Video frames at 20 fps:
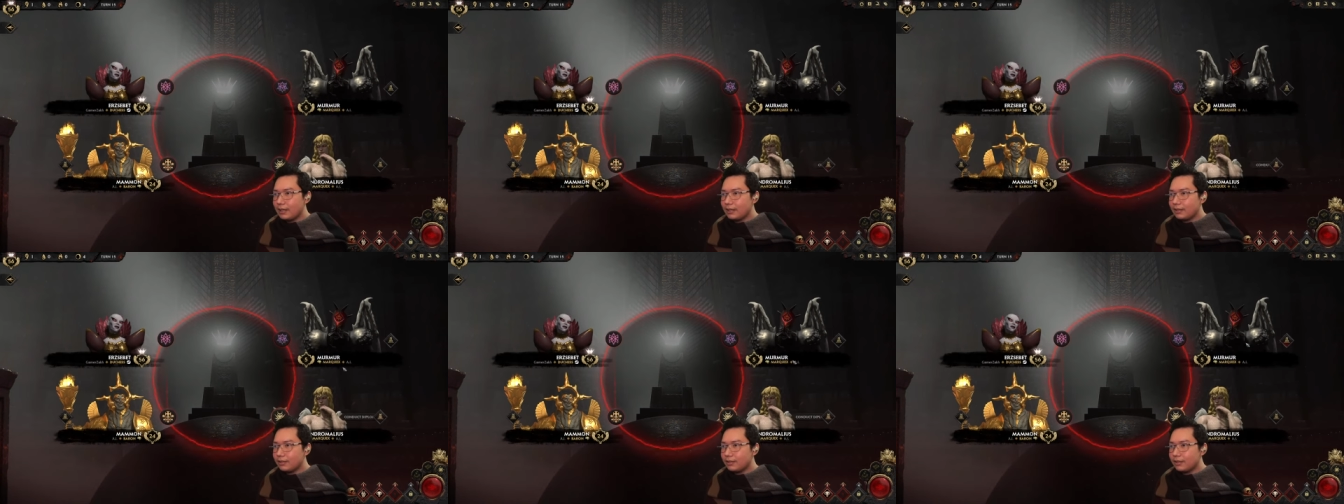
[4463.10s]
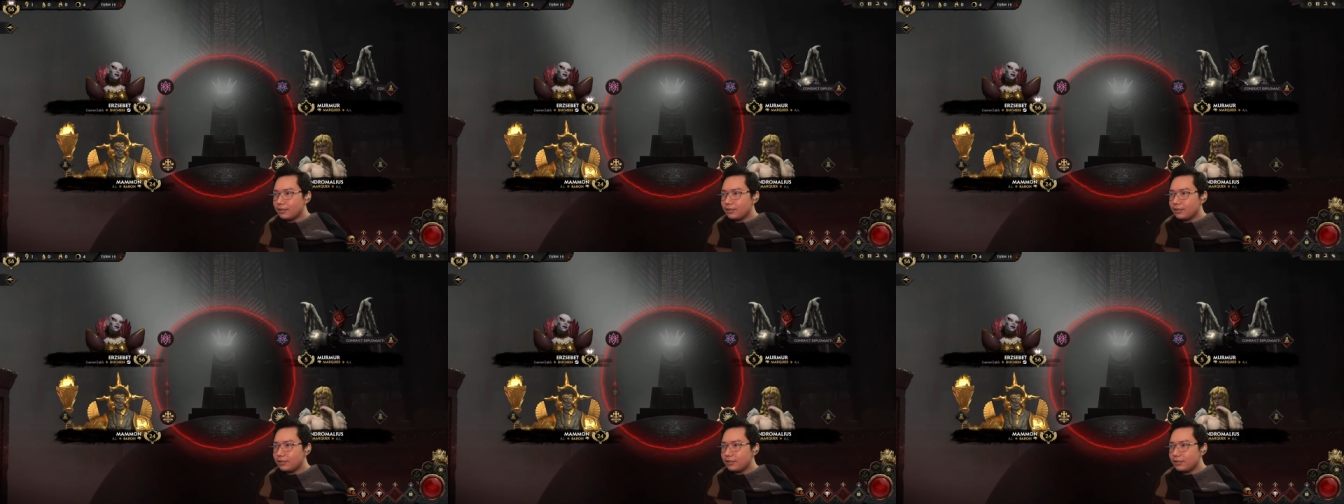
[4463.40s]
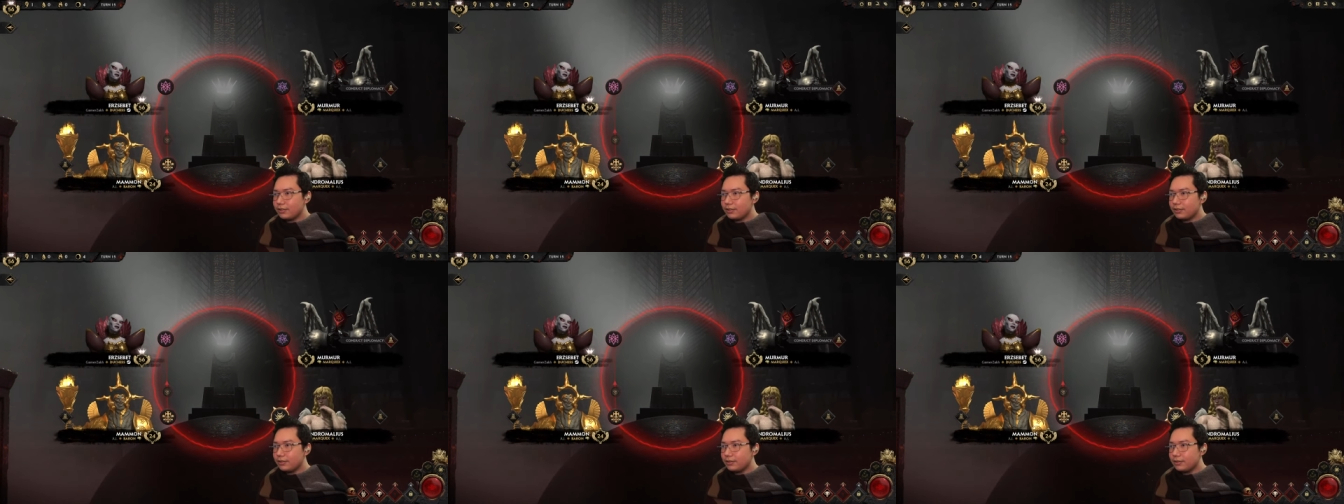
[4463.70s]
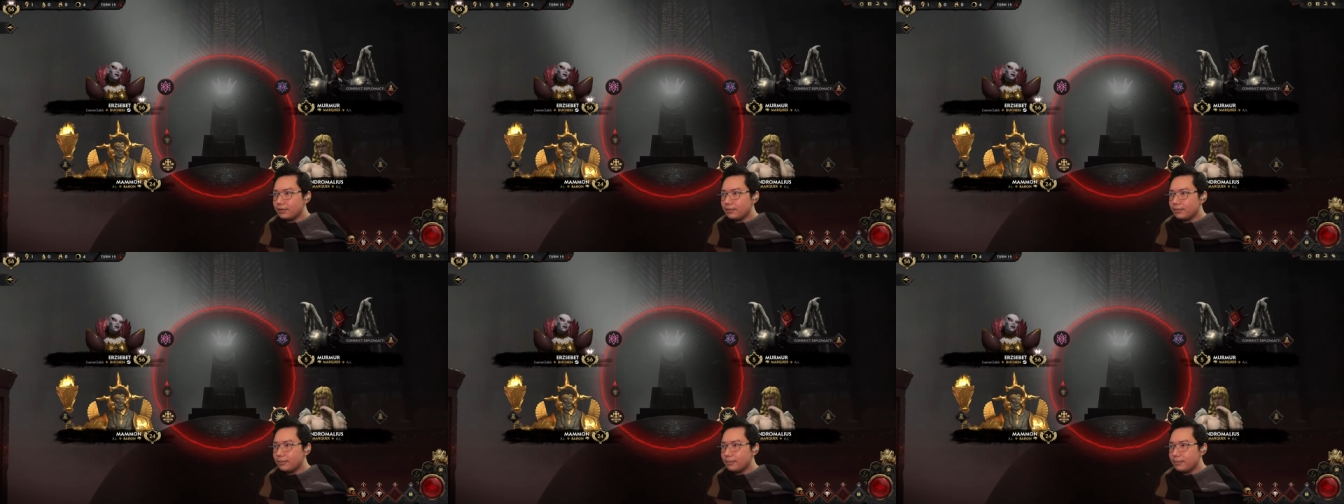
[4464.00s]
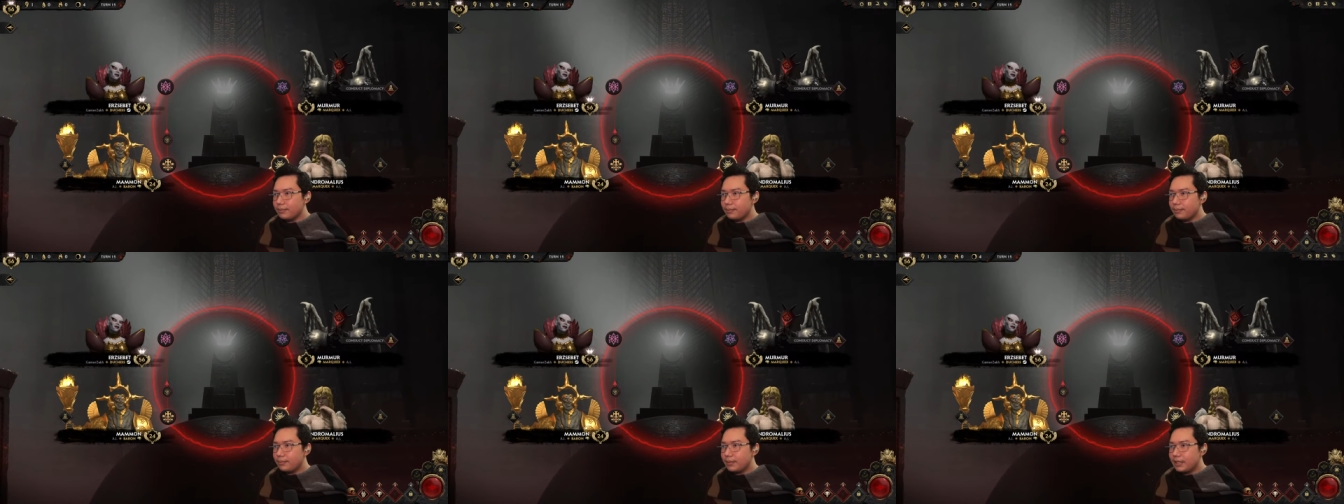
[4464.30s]
And go to
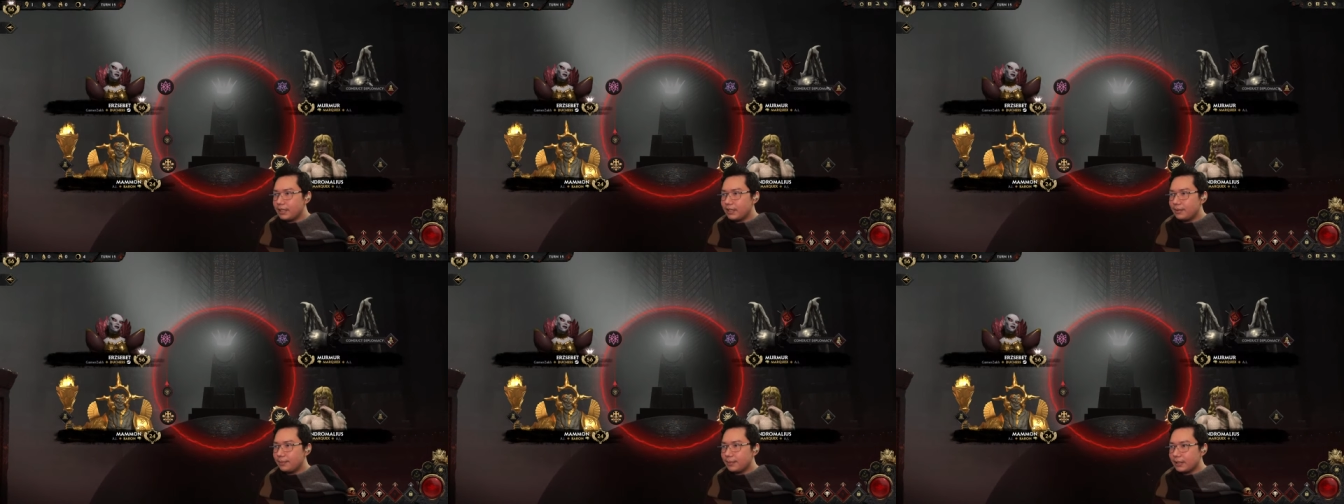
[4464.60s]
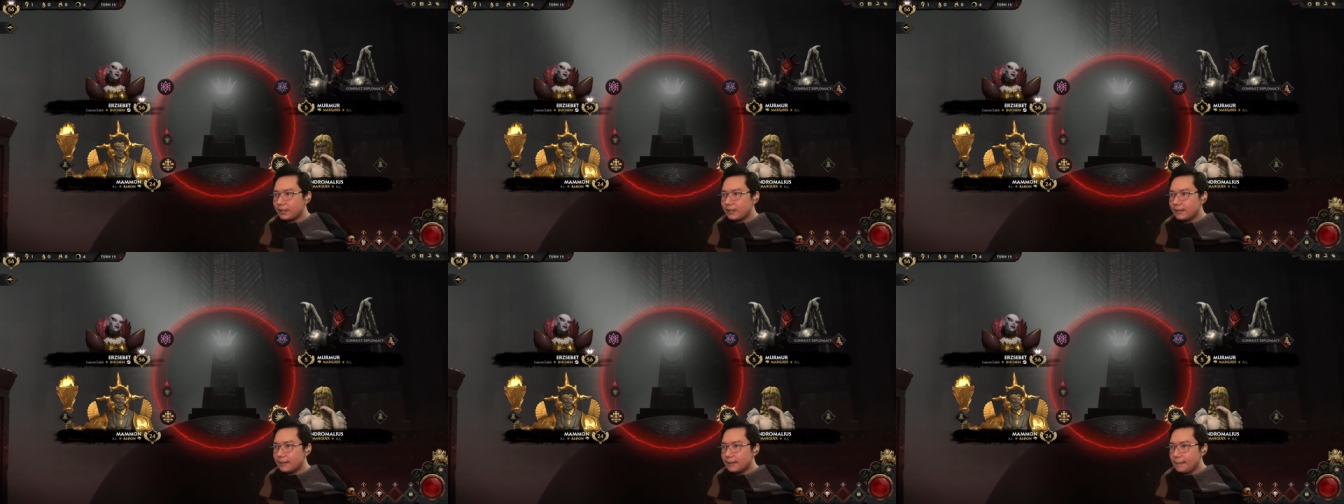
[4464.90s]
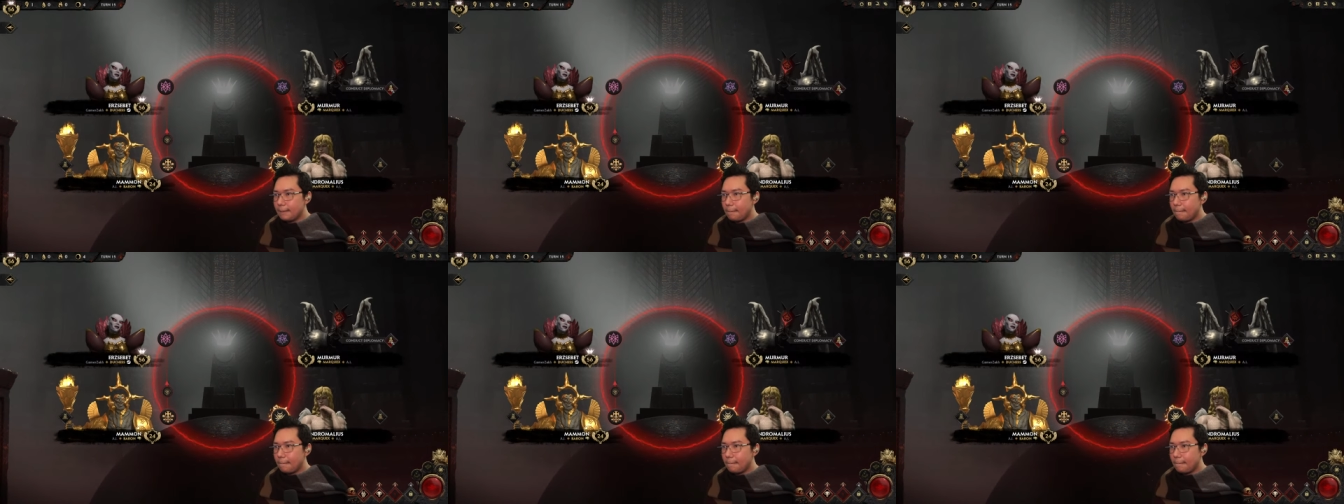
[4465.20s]
Murmur.